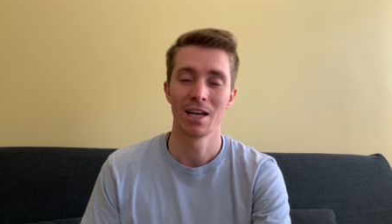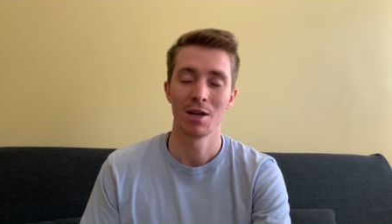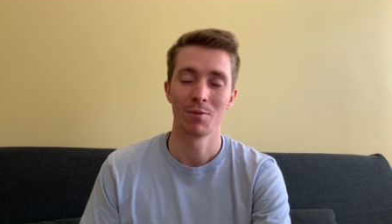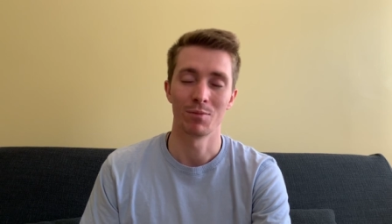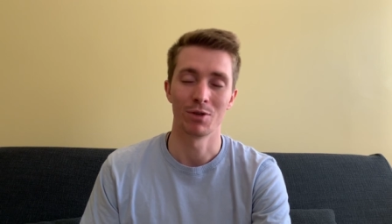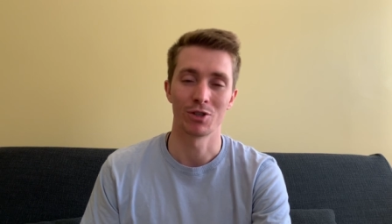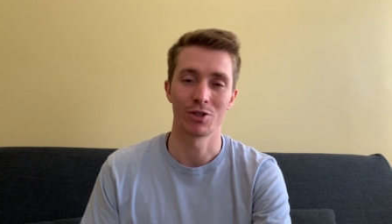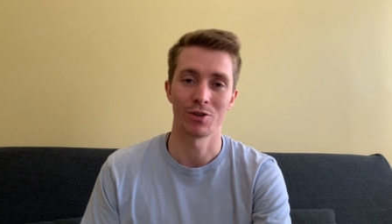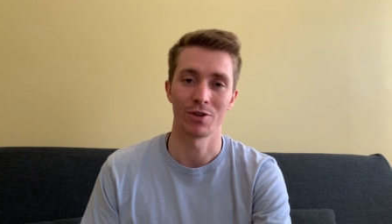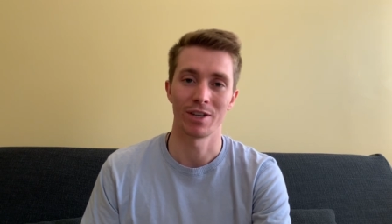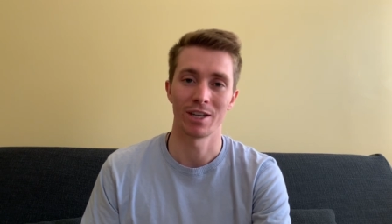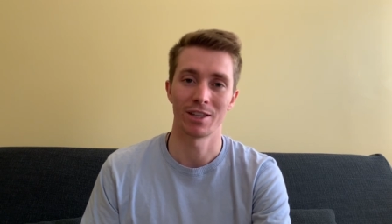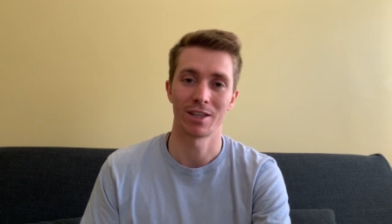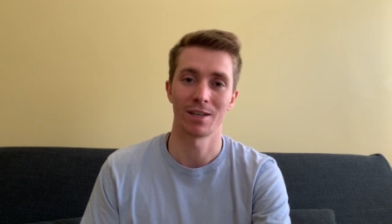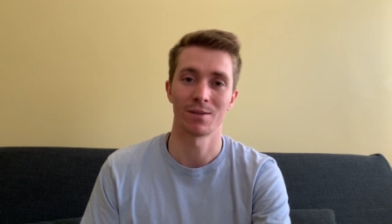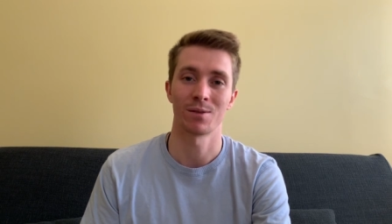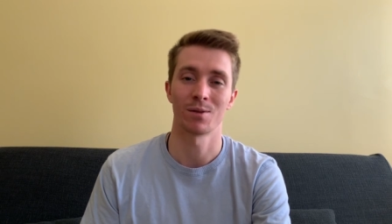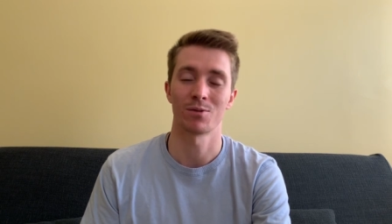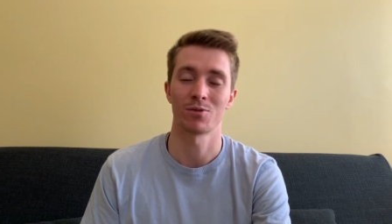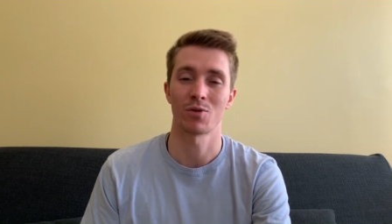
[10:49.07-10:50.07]
be sure to hit
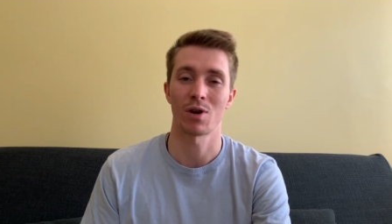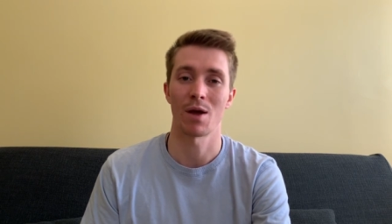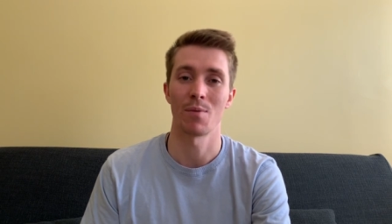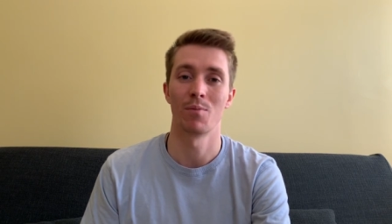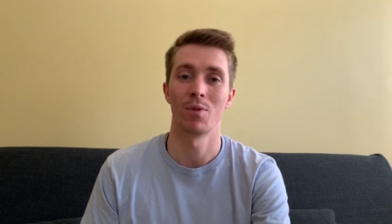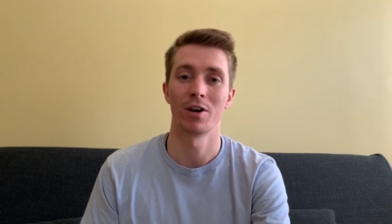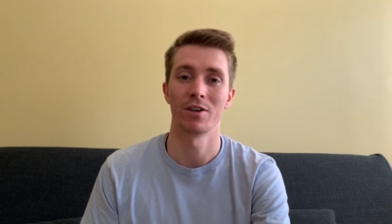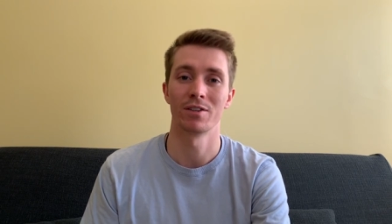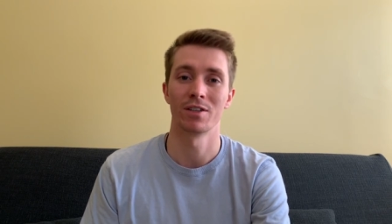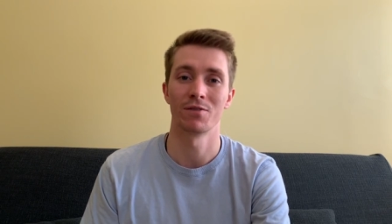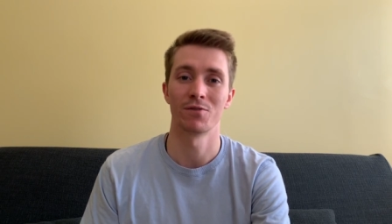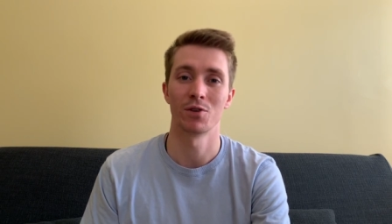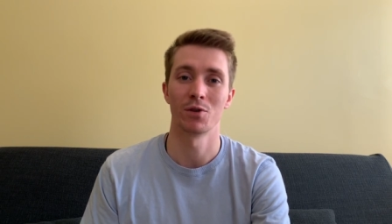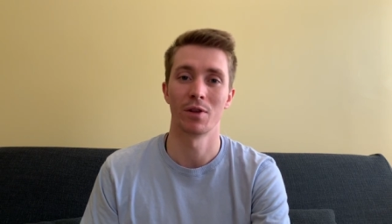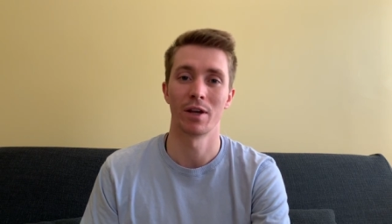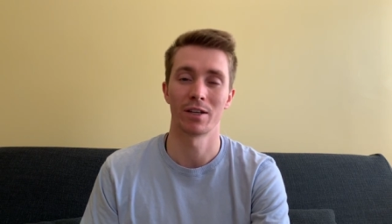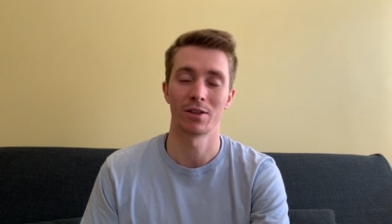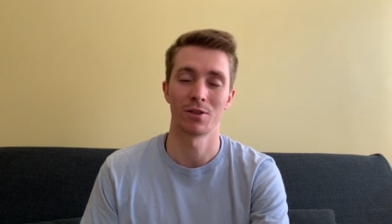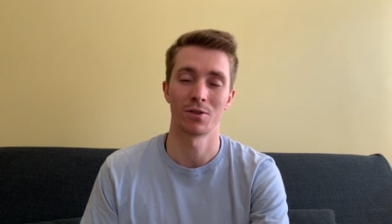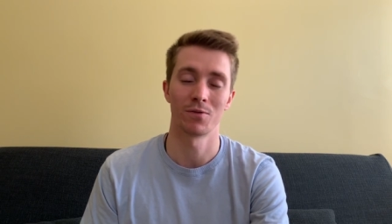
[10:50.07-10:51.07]
that subscribe button if you
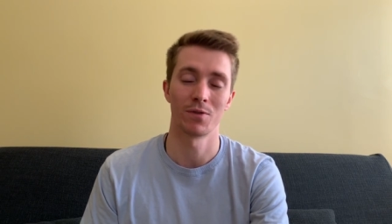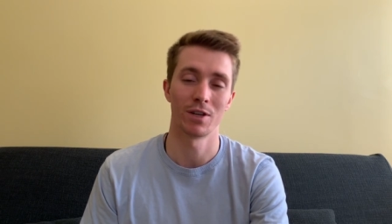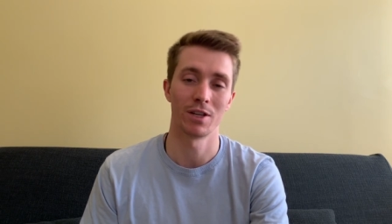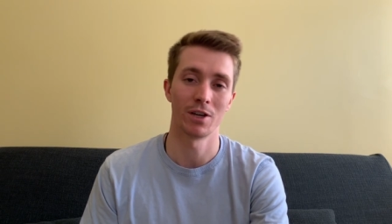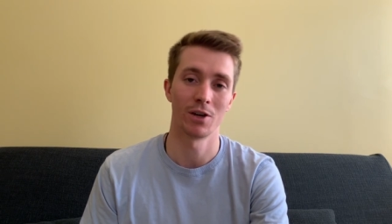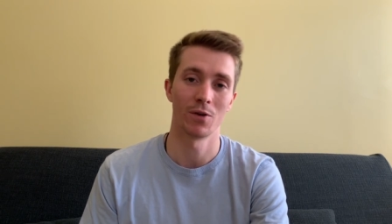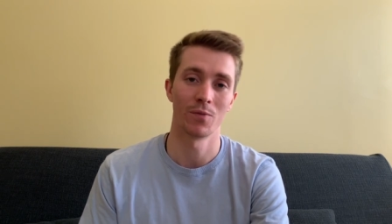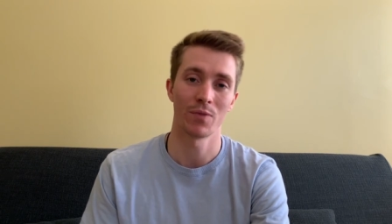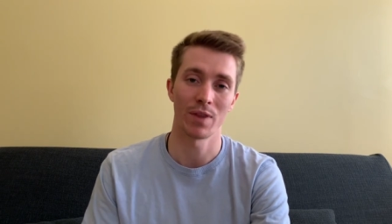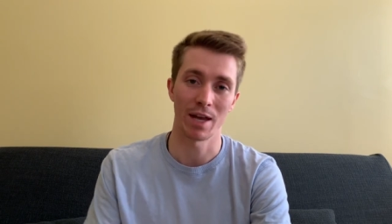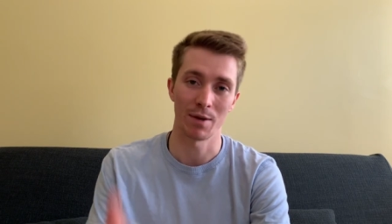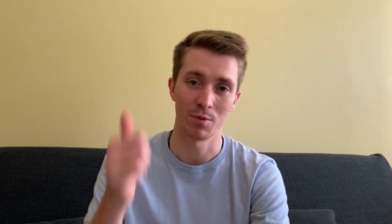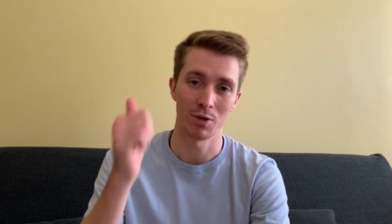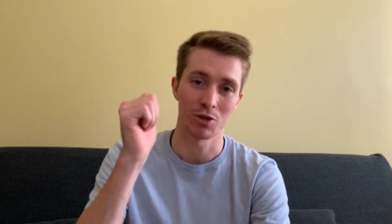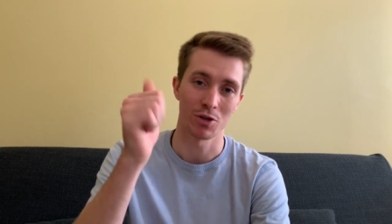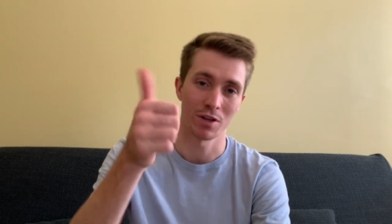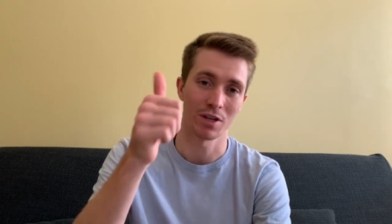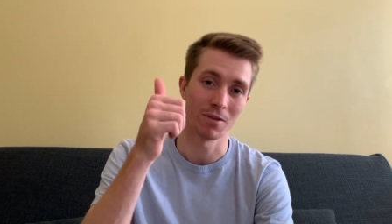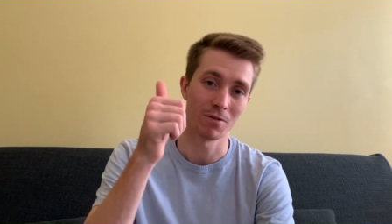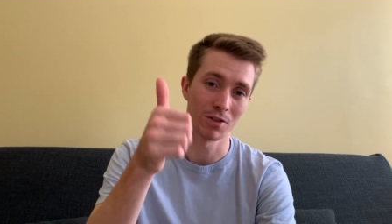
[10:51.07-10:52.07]
like this video, and be
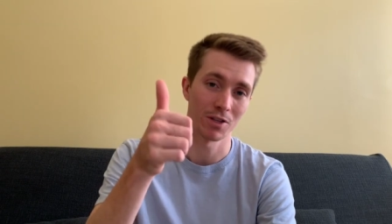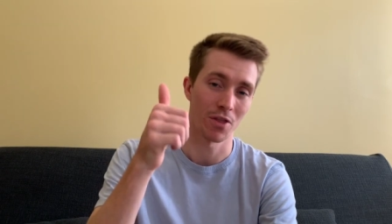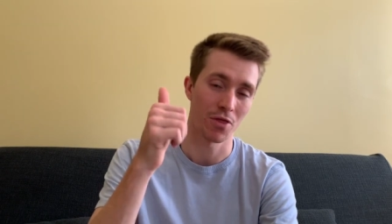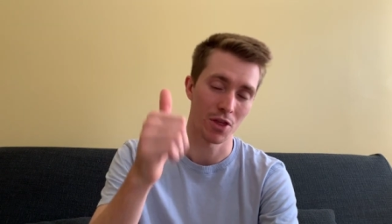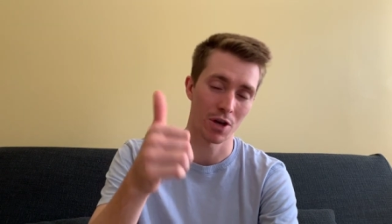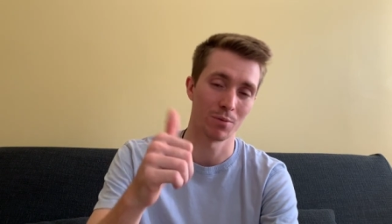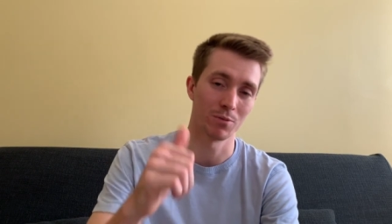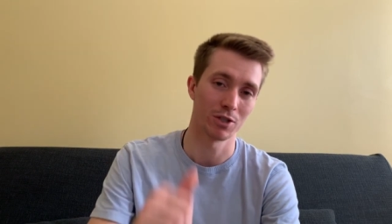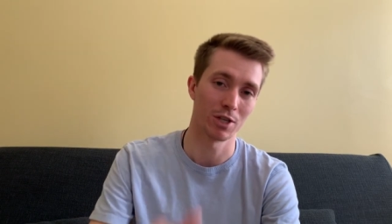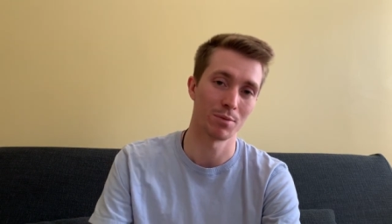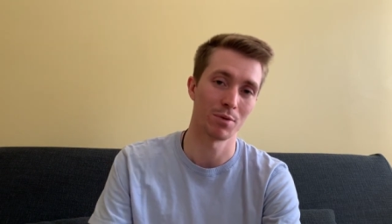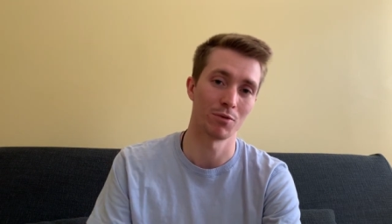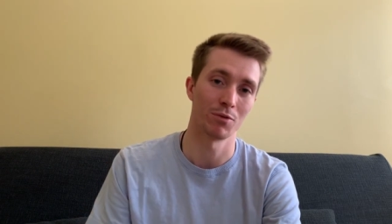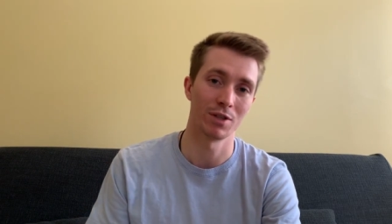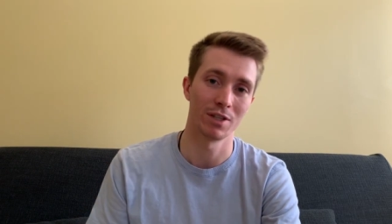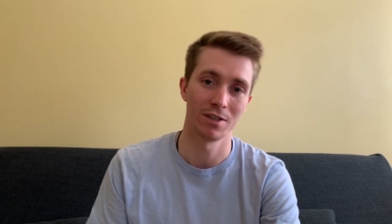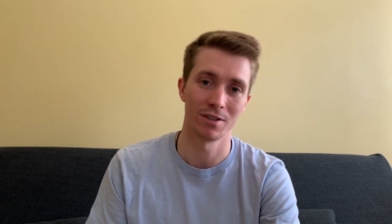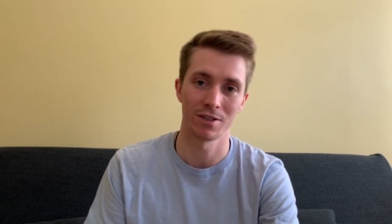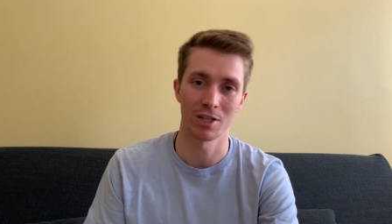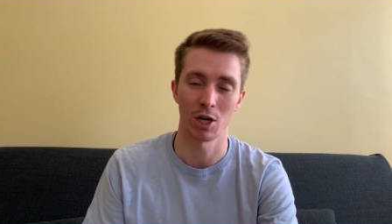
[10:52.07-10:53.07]
sure to give us a thumbs up. It
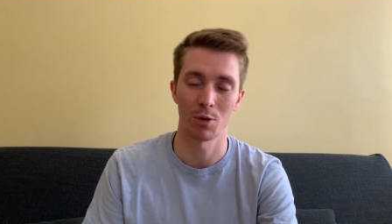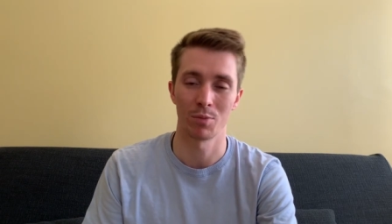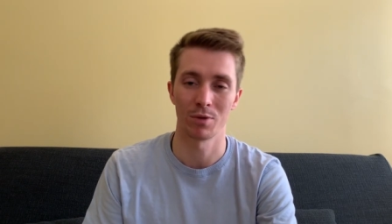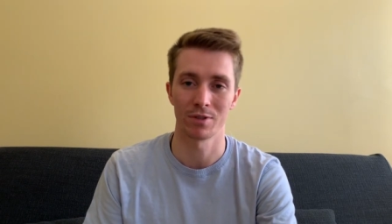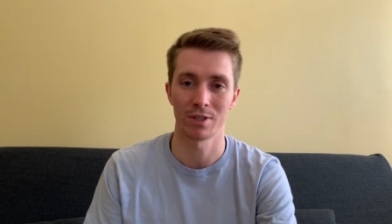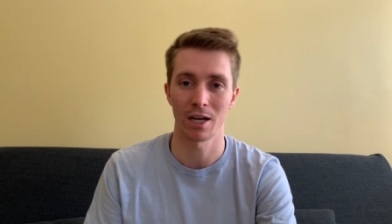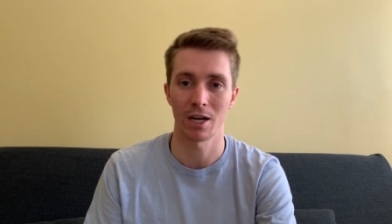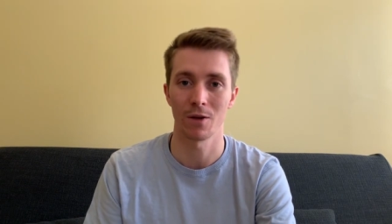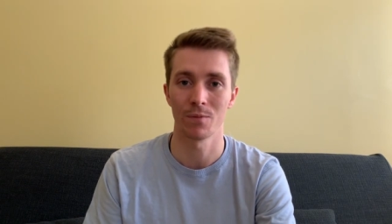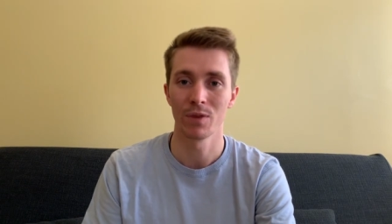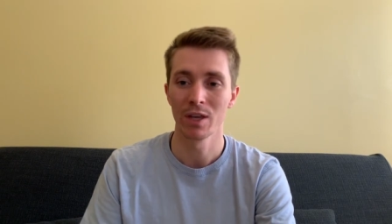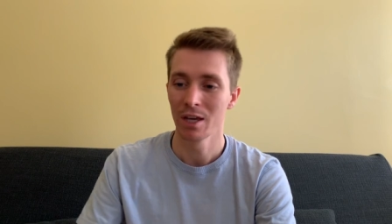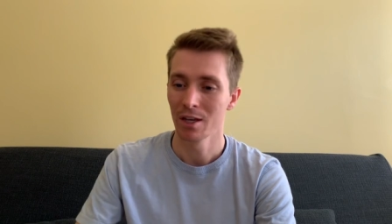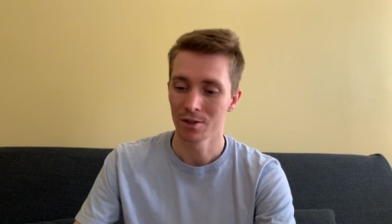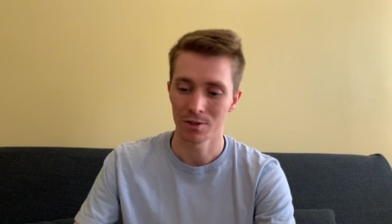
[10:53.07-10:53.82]
really does help us out.